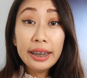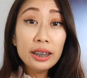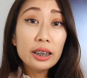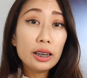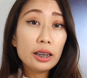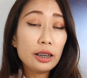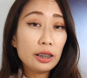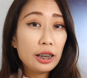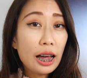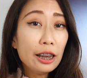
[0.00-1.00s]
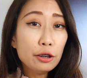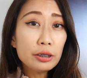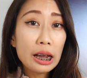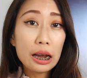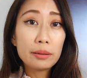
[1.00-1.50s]
And the other
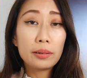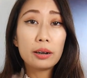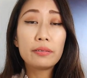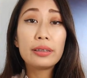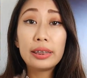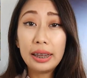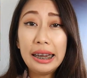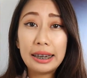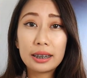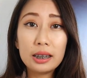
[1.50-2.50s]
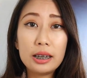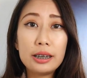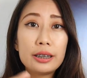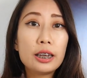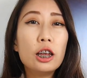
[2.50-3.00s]
type of think
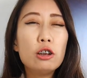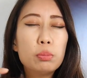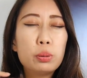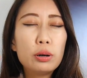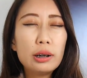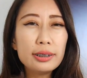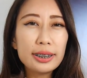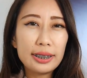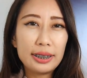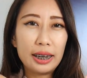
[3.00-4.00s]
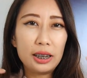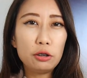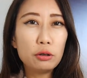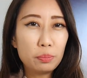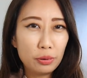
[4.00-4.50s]
is you're
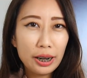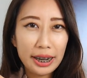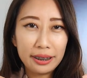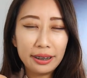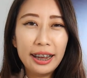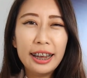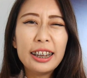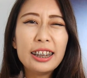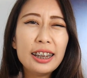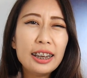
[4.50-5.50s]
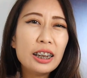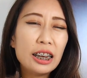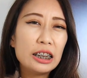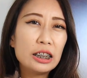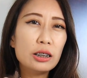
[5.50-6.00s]
processing your brain,
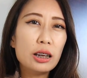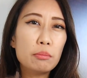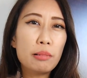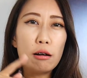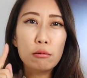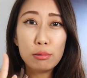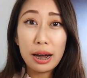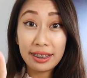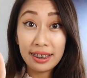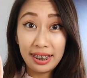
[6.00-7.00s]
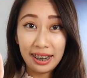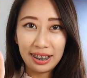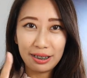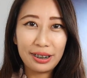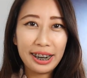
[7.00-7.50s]
thinking about one
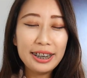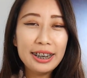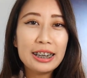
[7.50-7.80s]
thing, right?